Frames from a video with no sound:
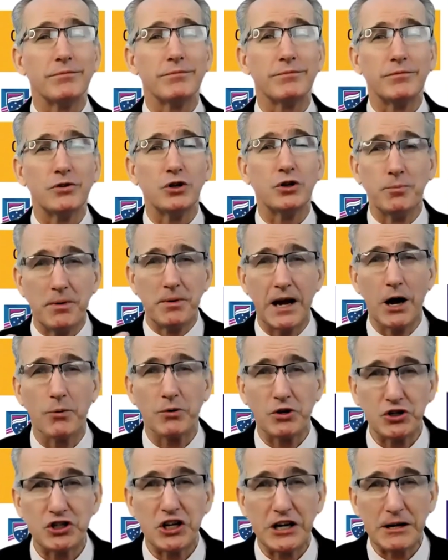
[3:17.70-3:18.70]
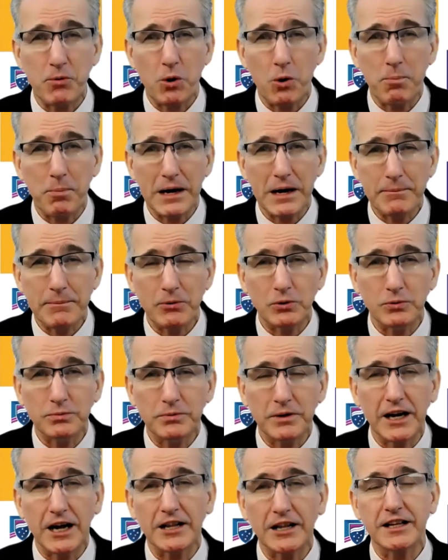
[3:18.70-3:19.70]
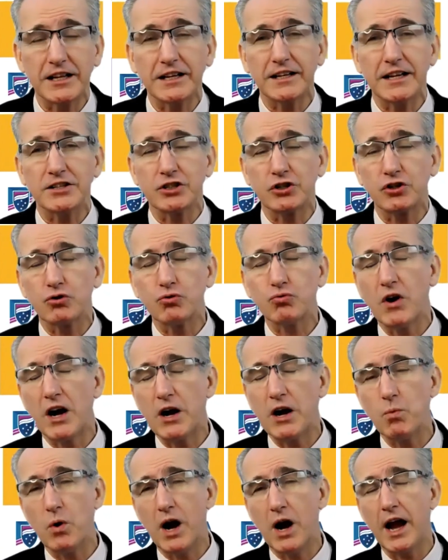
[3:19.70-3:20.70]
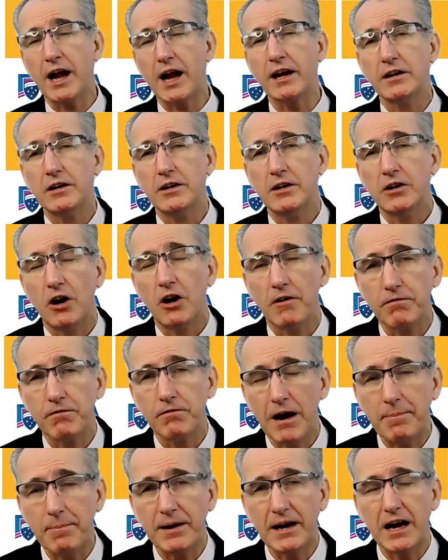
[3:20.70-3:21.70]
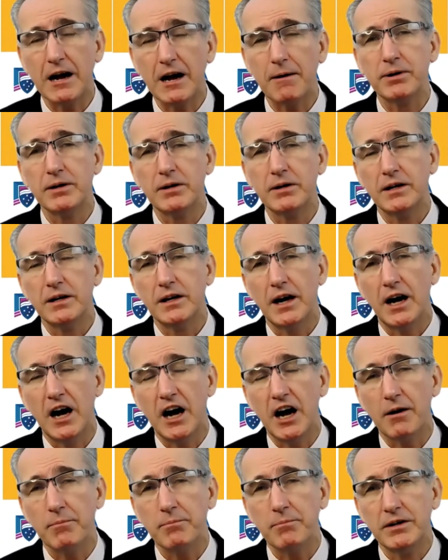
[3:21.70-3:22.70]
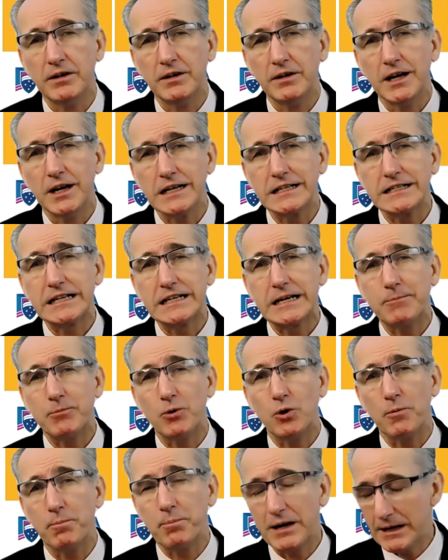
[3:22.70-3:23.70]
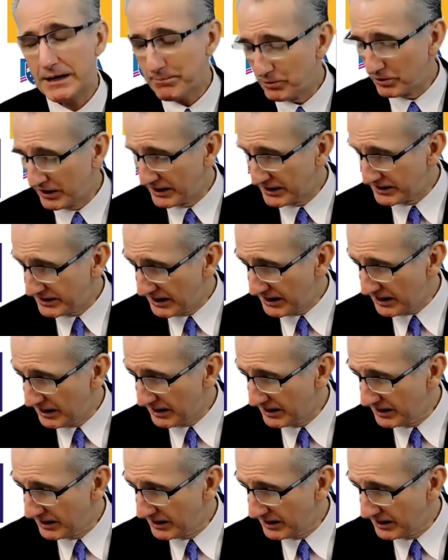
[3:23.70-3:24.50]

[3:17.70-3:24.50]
you'll be able to see more people. And I think that's a great way of wrapping up um, see more people. And, uh,